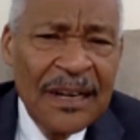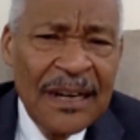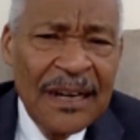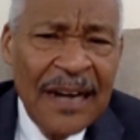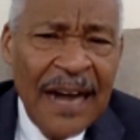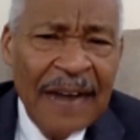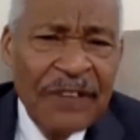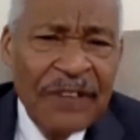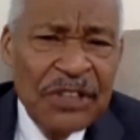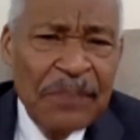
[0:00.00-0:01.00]
I've hitched
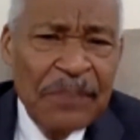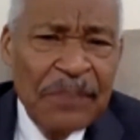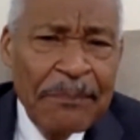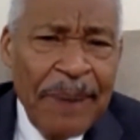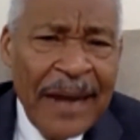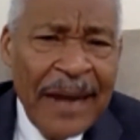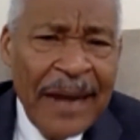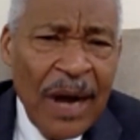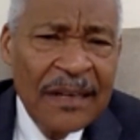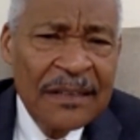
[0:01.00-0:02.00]
my bandwagon